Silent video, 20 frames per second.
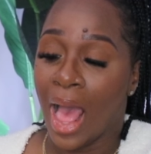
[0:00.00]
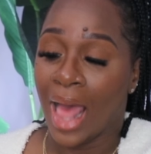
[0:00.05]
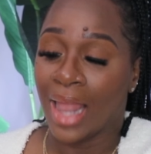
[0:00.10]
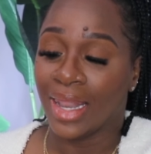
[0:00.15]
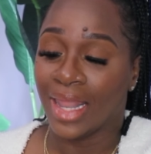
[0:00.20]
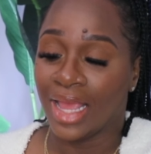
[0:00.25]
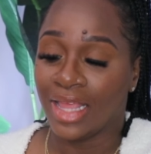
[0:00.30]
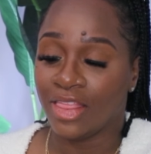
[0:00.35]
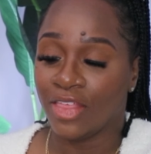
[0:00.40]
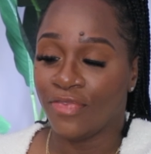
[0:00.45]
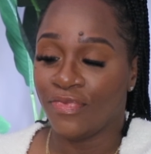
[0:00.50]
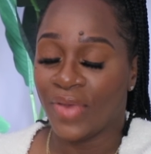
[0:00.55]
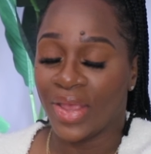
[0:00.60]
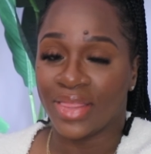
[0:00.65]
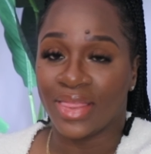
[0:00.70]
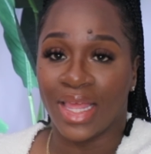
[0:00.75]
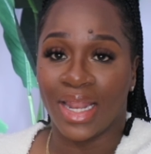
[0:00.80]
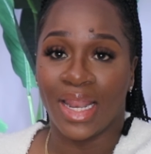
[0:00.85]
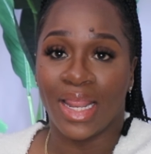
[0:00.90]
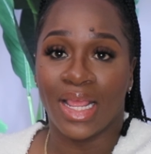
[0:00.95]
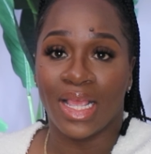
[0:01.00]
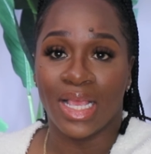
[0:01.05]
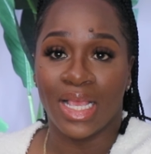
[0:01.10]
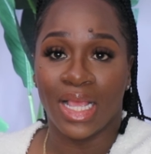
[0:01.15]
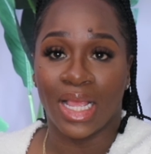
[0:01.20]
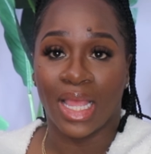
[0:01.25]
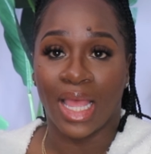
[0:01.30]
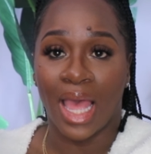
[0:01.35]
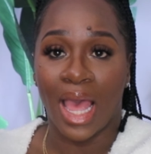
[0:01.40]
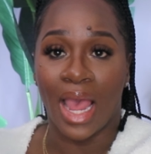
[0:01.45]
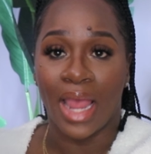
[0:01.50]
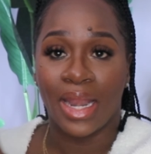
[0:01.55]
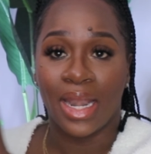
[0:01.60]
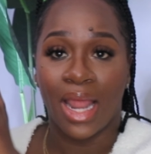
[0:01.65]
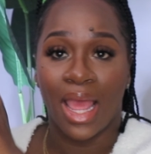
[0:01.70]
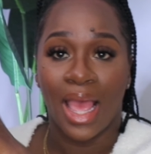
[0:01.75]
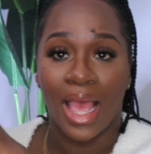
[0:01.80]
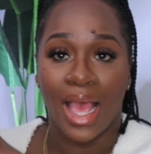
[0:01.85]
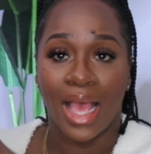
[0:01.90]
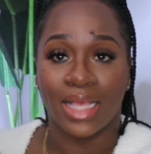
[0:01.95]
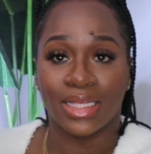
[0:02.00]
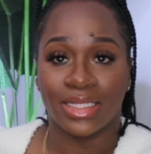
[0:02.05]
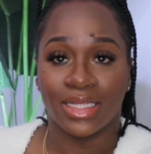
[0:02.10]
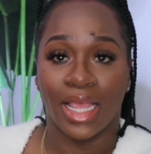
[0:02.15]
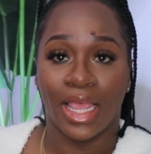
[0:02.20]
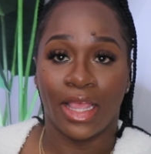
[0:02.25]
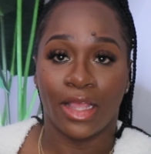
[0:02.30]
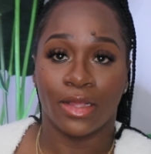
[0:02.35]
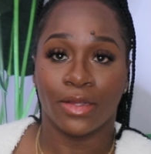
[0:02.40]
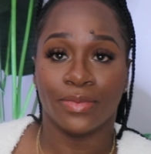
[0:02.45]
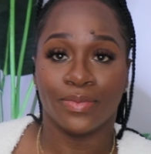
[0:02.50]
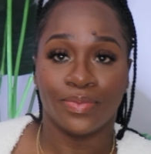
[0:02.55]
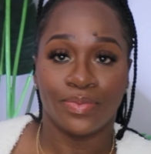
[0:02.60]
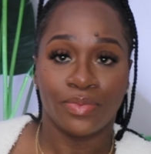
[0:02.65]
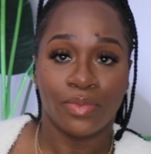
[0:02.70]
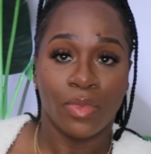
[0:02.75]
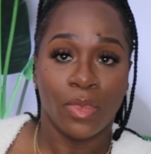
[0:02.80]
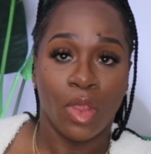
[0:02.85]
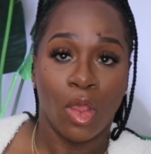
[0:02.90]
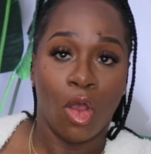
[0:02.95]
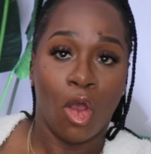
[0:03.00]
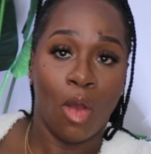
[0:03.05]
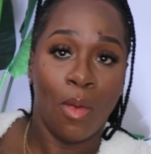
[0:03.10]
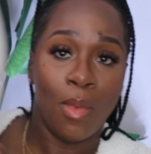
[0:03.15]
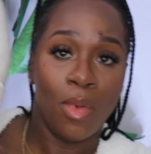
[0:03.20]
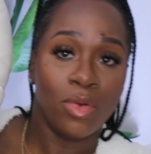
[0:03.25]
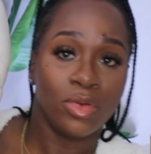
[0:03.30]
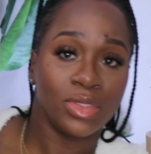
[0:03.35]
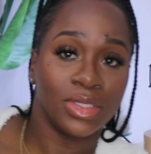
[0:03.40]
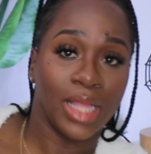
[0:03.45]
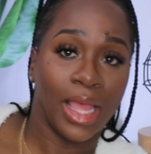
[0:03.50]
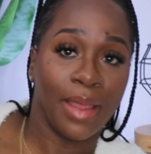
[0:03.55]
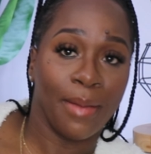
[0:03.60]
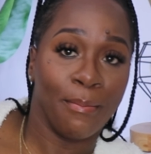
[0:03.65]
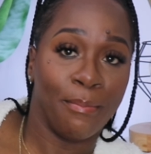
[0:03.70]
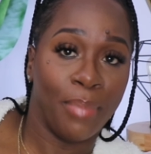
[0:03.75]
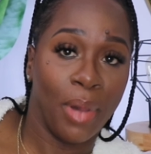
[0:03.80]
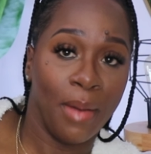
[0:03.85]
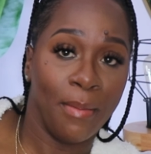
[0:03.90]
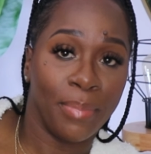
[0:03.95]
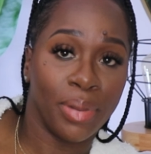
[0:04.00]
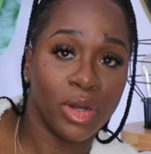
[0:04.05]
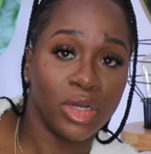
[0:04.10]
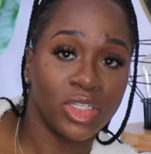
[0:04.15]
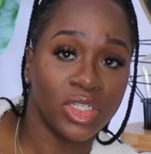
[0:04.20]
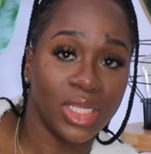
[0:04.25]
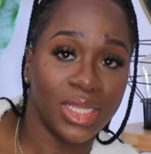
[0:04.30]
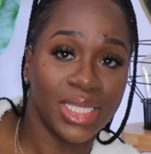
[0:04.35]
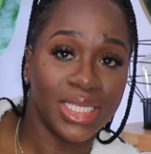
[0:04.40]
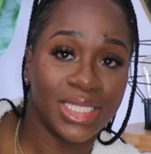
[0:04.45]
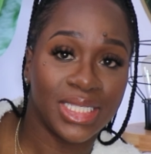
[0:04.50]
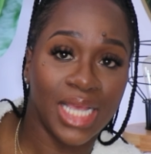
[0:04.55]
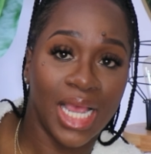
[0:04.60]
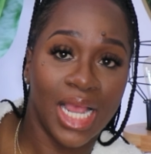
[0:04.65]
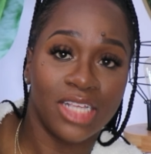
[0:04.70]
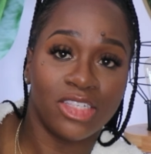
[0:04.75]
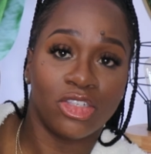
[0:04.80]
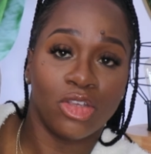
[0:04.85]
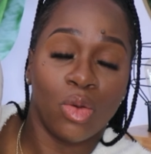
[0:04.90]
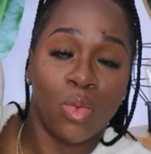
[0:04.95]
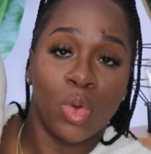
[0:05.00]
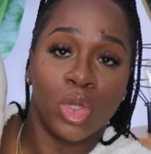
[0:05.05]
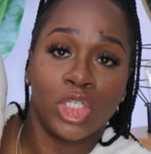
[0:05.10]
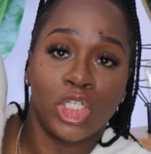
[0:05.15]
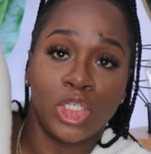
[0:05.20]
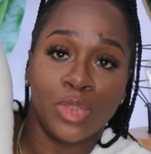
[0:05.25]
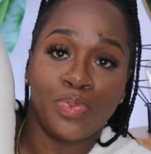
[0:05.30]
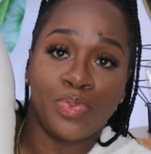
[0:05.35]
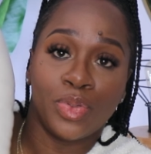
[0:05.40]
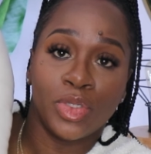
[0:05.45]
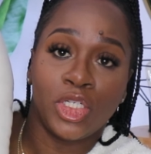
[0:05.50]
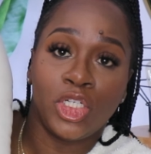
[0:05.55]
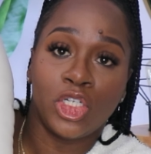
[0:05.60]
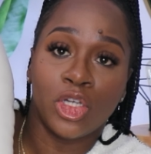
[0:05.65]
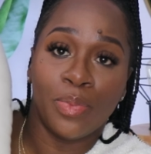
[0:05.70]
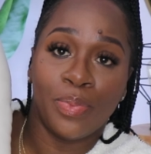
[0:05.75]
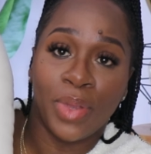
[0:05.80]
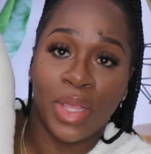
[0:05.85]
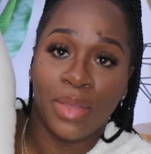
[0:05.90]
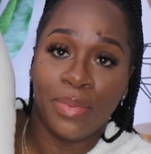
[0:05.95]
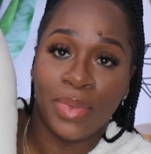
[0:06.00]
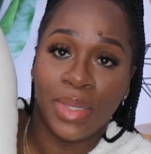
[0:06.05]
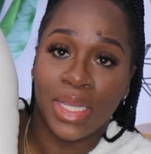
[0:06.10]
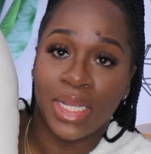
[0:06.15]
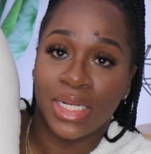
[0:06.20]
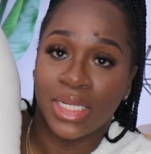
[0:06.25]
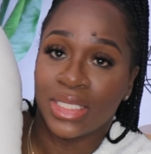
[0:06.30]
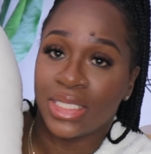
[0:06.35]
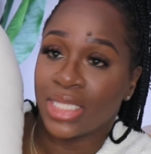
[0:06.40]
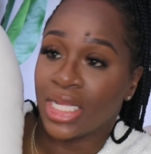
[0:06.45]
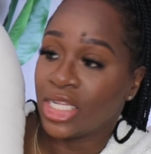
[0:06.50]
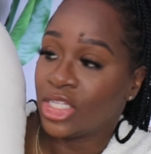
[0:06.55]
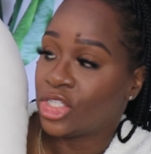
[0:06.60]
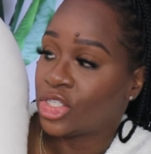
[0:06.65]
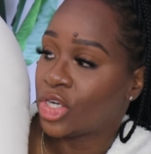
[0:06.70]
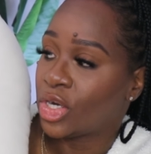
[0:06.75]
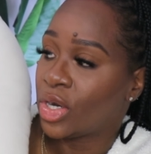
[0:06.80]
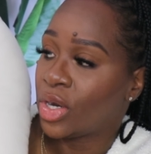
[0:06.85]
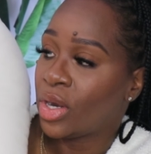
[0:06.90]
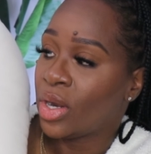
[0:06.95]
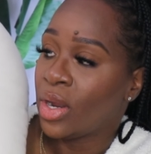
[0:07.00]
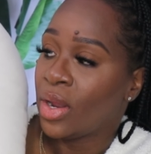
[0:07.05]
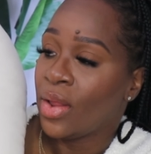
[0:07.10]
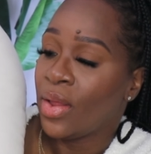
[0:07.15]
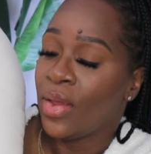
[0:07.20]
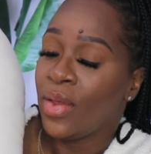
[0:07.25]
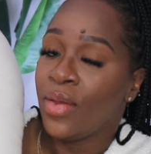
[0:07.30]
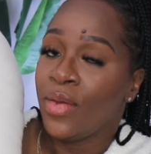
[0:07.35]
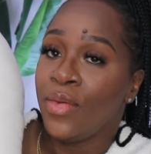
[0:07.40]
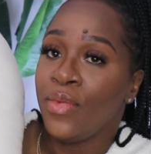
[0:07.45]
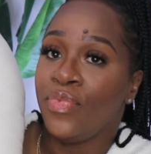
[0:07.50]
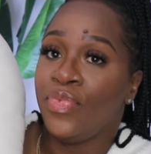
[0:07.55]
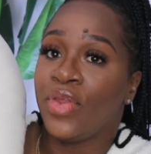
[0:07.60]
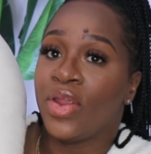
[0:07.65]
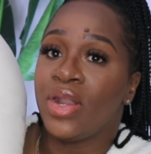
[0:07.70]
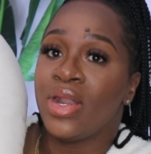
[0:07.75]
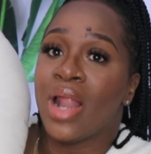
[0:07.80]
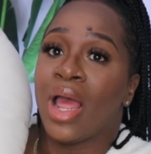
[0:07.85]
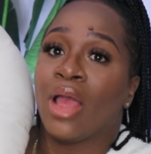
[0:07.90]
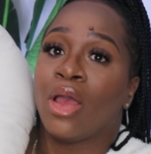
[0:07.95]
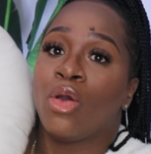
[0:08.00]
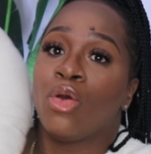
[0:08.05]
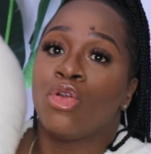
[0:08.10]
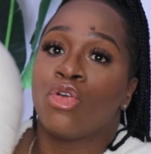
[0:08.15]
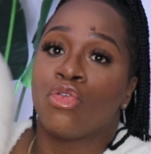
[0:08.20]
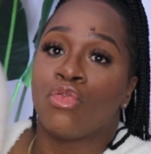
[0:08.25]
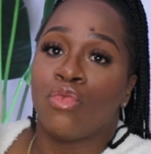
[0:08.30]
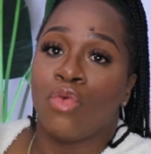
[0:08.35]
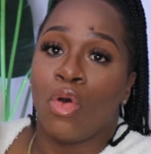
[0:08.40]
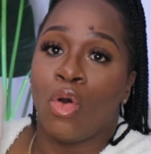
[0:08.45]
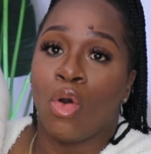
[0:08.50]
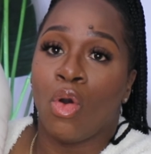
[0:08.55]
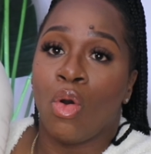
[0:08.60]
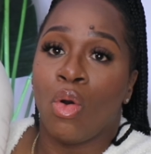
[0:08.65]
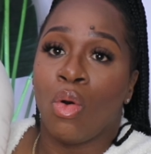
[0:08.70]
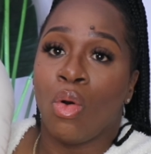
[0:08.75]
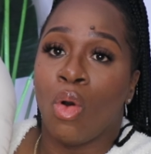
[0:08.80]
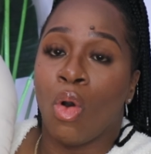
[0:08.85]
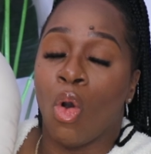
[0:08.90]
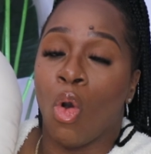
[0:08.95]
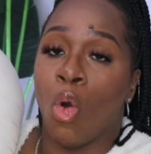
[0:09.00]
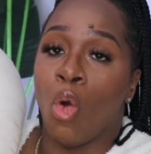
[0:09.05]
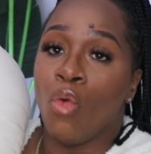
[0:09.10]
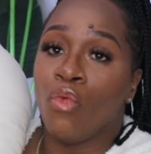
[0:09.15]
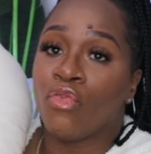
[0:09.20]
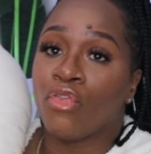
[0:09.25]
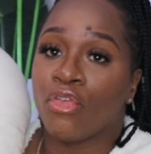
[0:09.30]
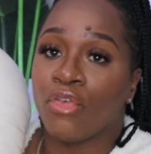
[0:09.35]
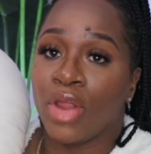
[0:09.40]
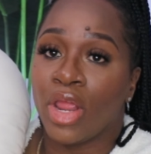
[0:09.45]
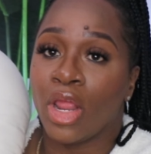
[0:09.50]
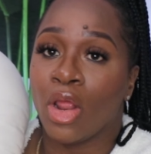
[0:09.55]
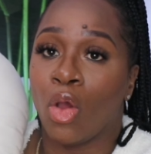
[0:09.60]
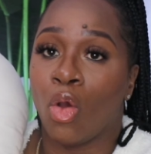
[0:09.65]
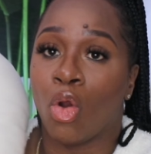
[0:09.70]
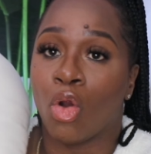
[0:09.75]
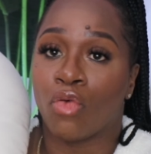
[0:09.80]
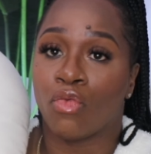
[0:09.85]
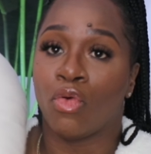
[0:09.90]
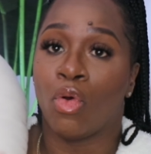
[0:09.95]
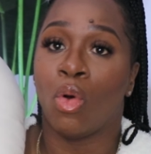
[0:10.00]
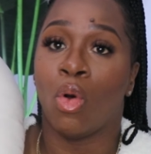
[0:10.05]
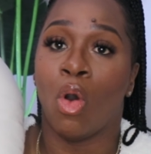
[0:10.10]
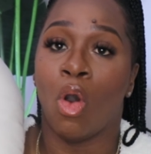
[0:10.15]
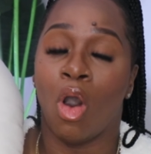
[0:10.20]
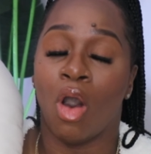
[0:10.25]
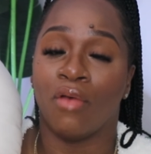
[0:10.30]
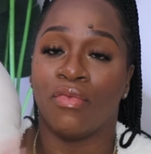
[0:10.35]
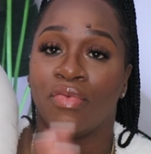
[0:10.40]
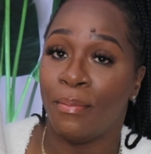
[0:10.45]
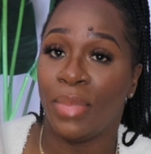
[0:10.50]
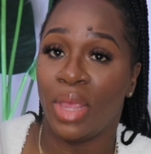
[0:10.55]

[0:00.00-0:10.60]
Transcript: I like the fact that it kind of has like almost like bumpers at the side, so once you put your baby in the center, they're not gonna roll over it or roll off.